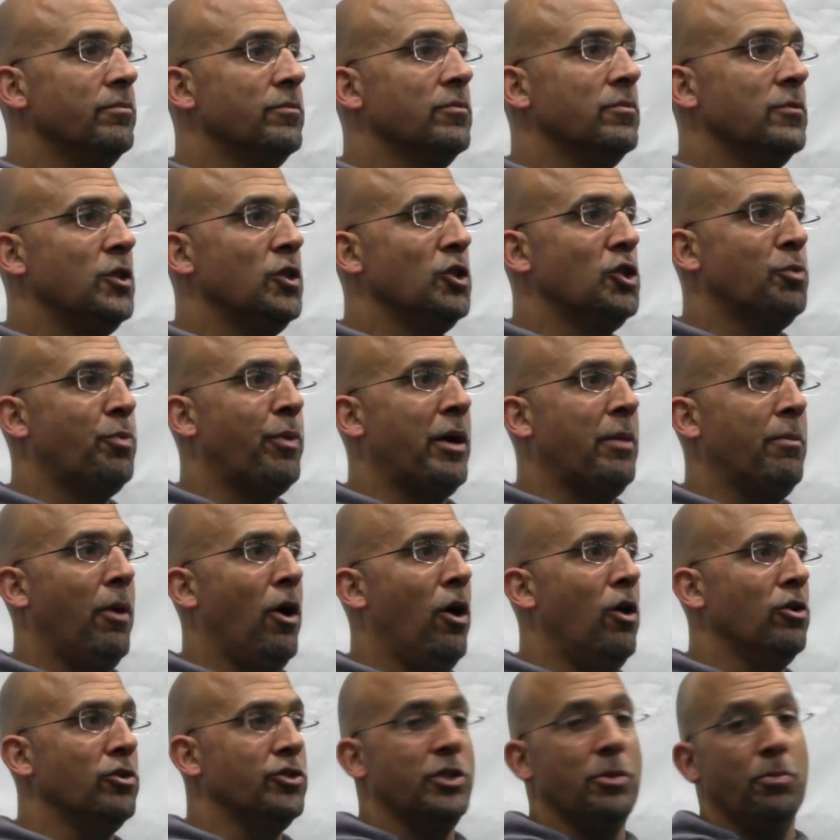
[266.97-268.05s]
you know, spring
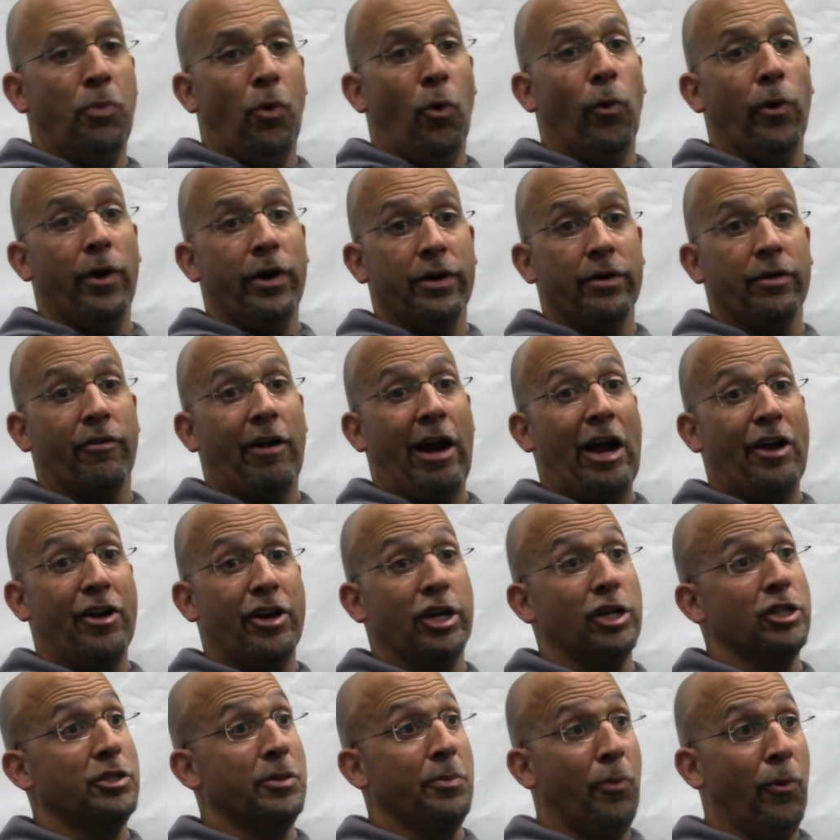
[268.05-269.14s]
ball is important around
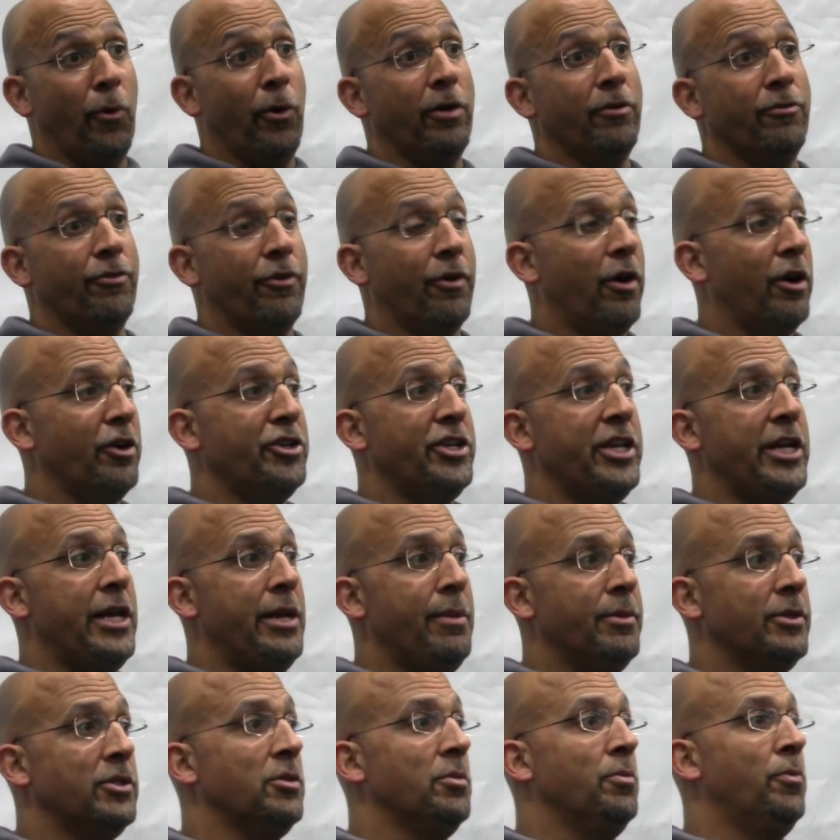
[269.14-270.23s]
here. It's important for our
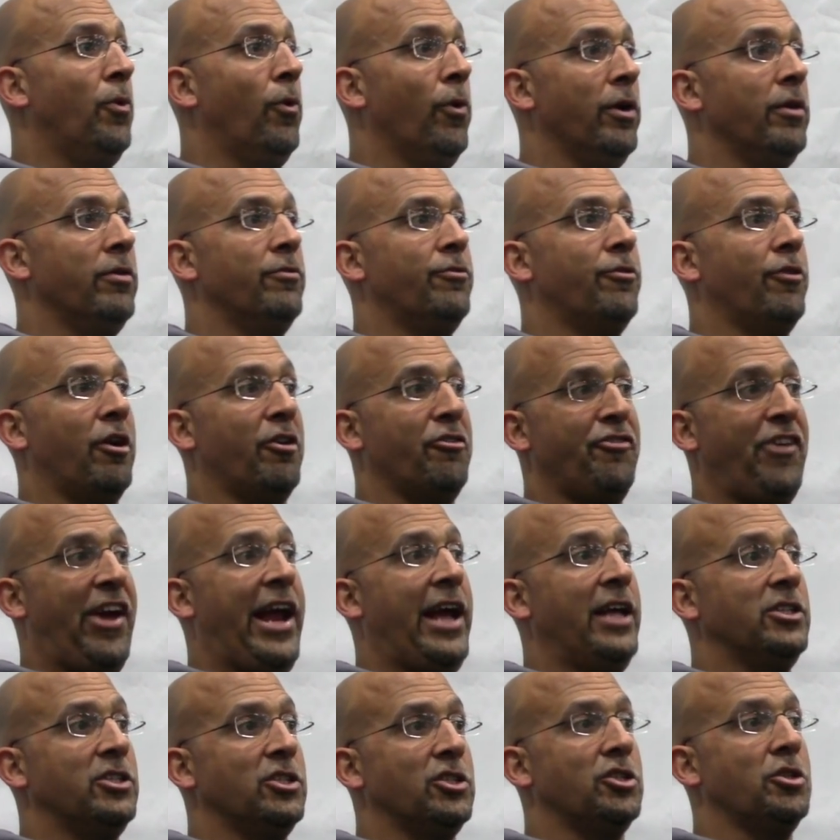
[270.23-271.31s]
team. It's important for our
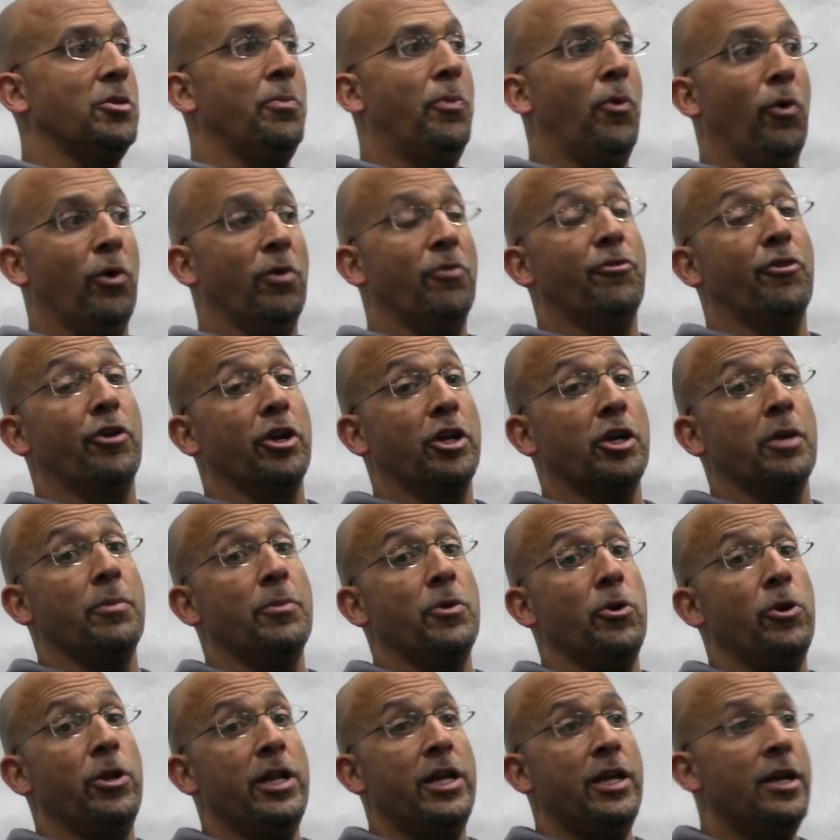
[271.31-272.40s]
fans. It's important for the
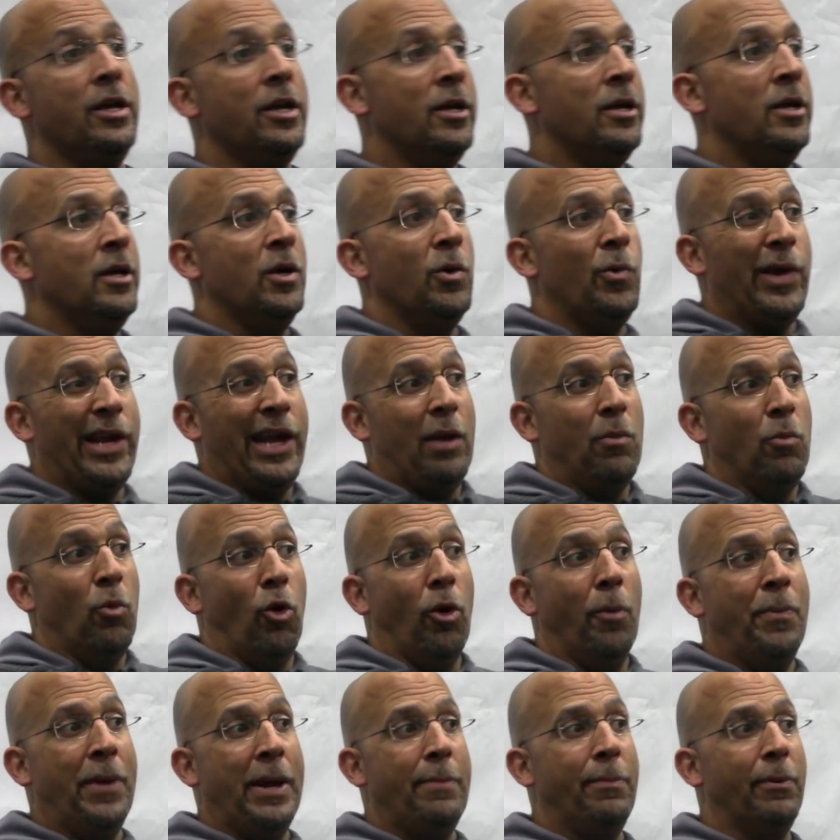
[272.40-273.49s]
community. We get
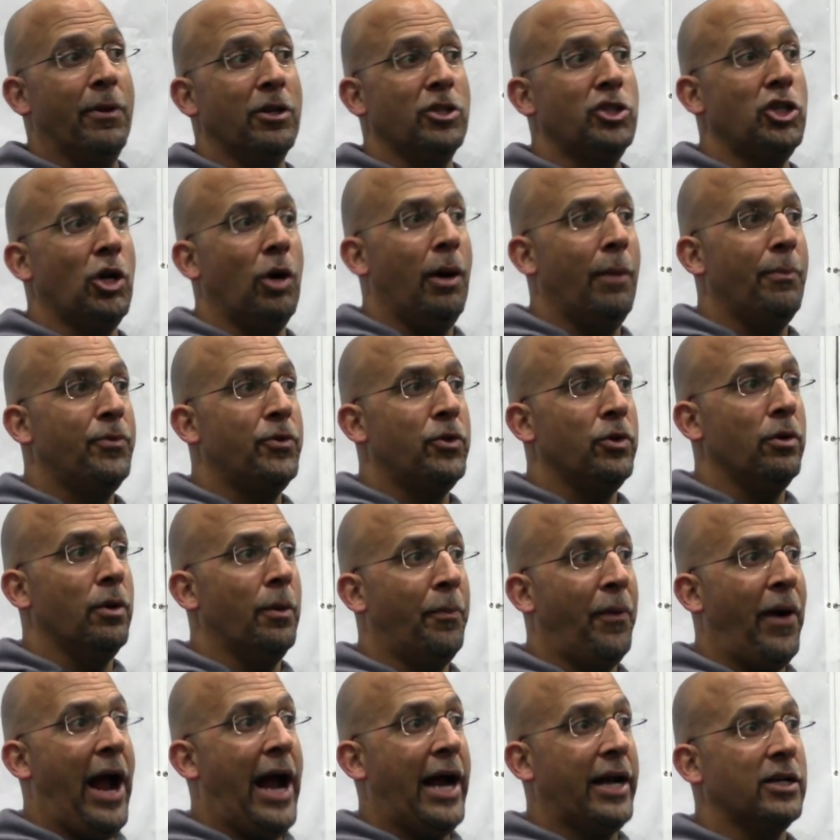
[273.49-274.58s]
more people to show up to a
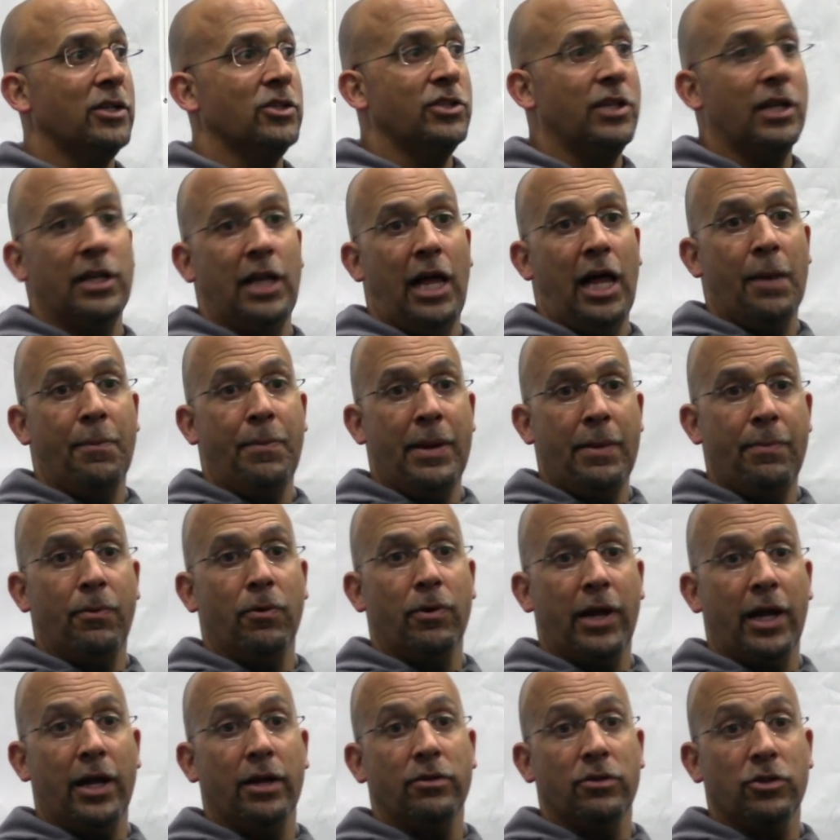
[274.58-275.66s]
practice than a lot of people
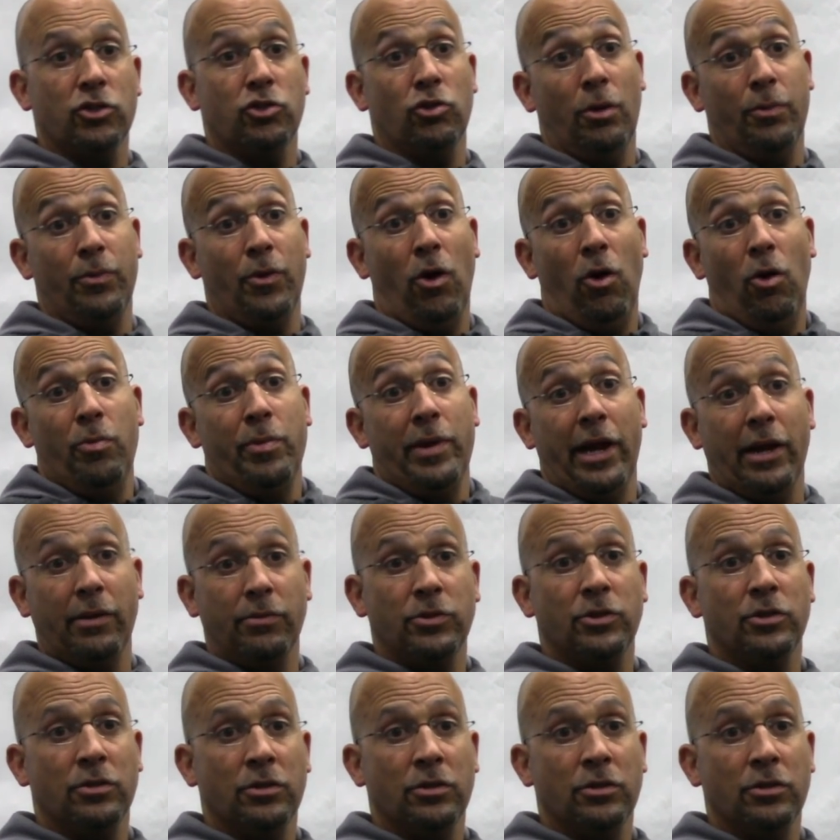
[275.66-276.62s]
get to show up to home games.